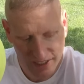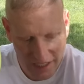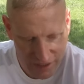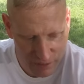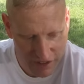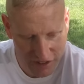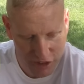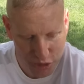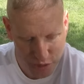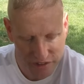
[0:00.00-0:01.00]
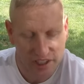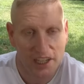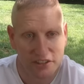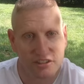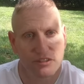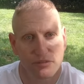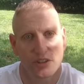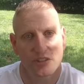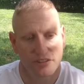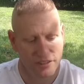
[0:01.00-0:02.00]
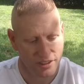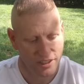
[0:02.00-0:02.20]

I went true to size on the first,